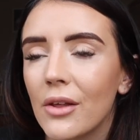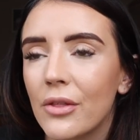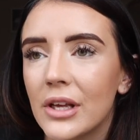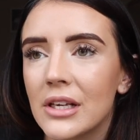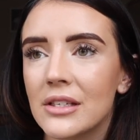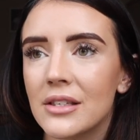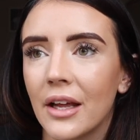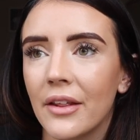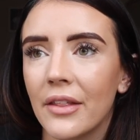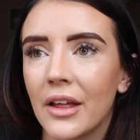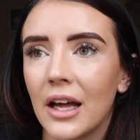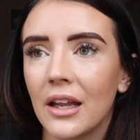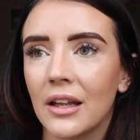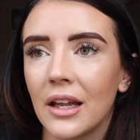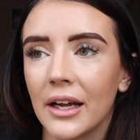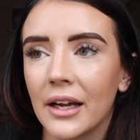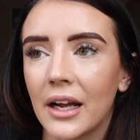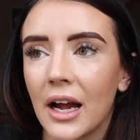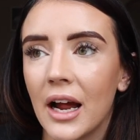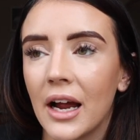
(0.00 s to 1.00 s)
things like that.
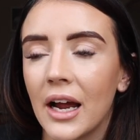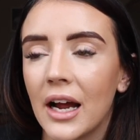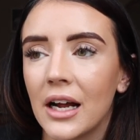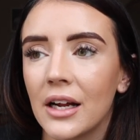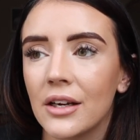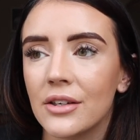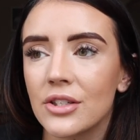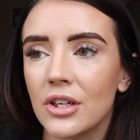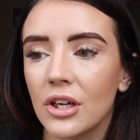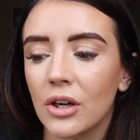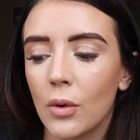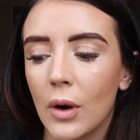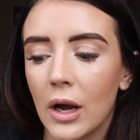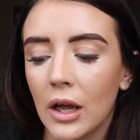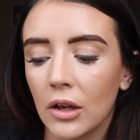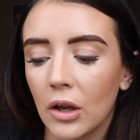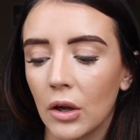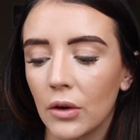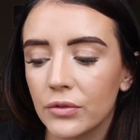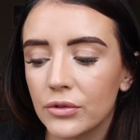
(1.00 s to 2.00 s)
Like, I had
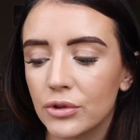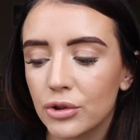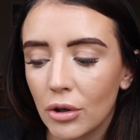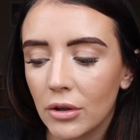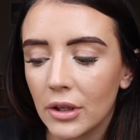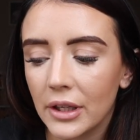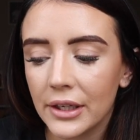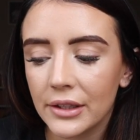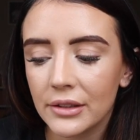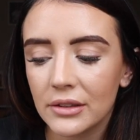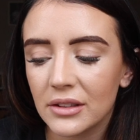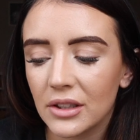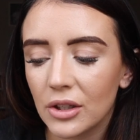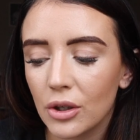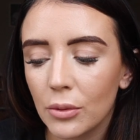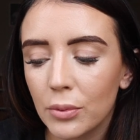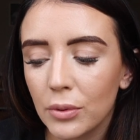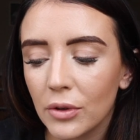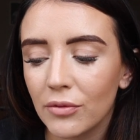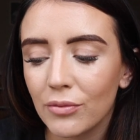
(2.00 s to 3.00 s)
quite a lot of trolling a
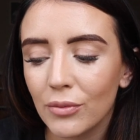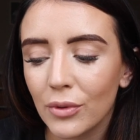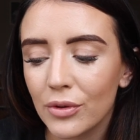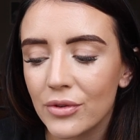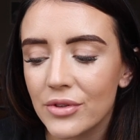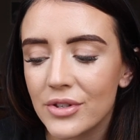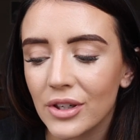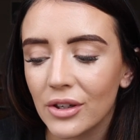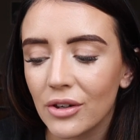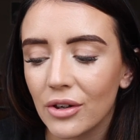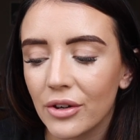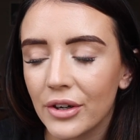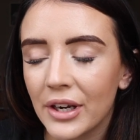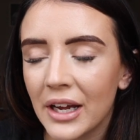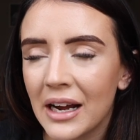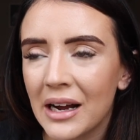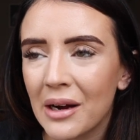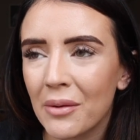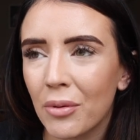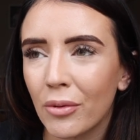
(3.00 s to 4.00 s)
couple of months ago
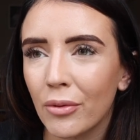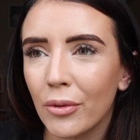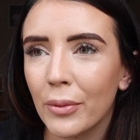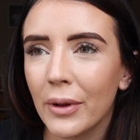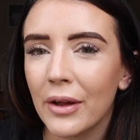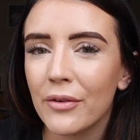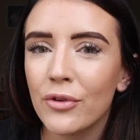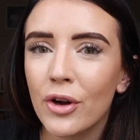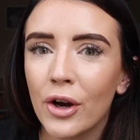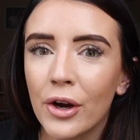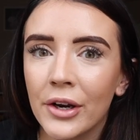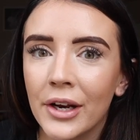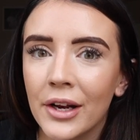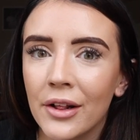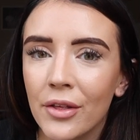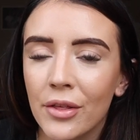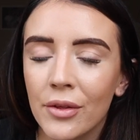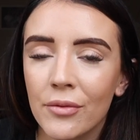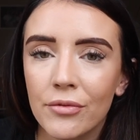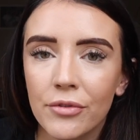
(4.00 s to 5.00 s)
now, probably. I've not had
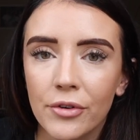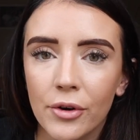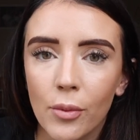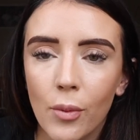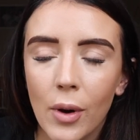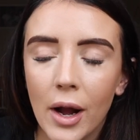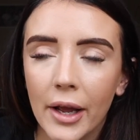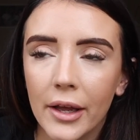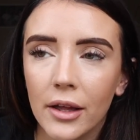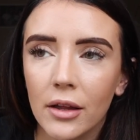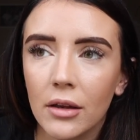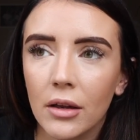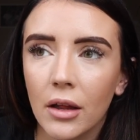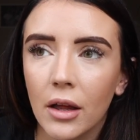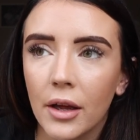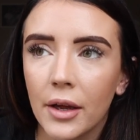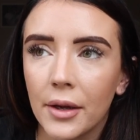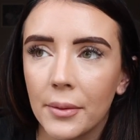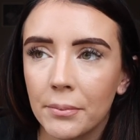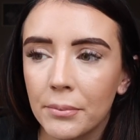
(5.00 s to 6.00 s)
anything for a while,
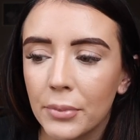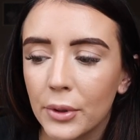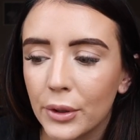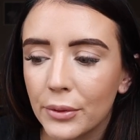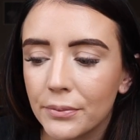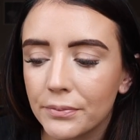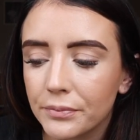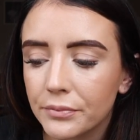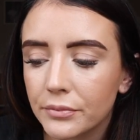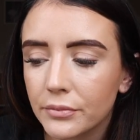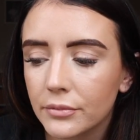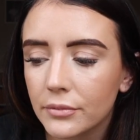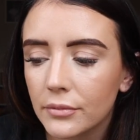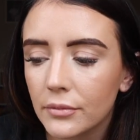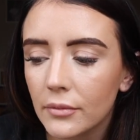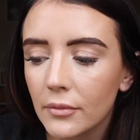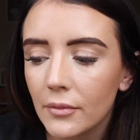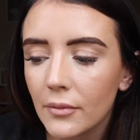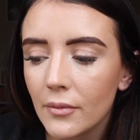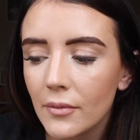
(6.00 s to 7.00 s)
but
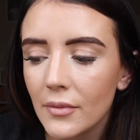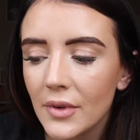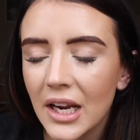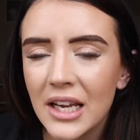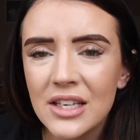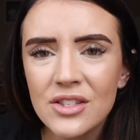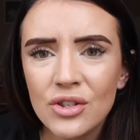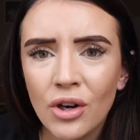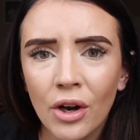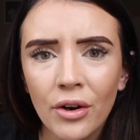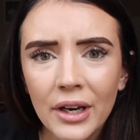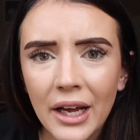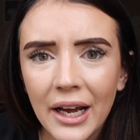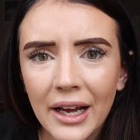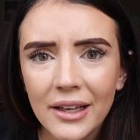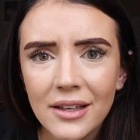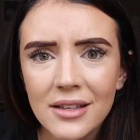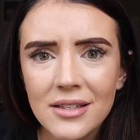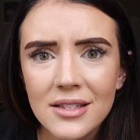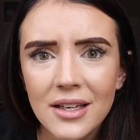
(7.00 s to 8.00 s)
it's not
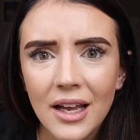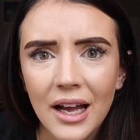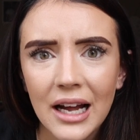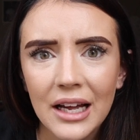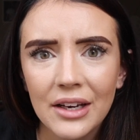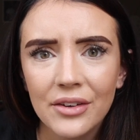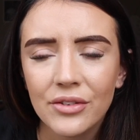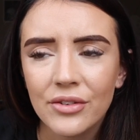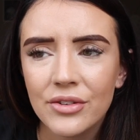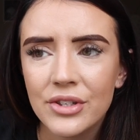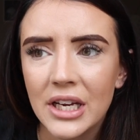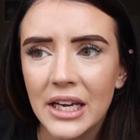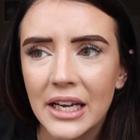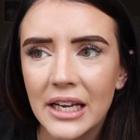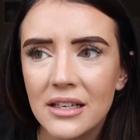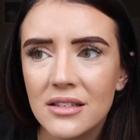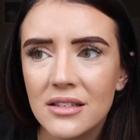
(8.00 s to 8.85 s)
nice, and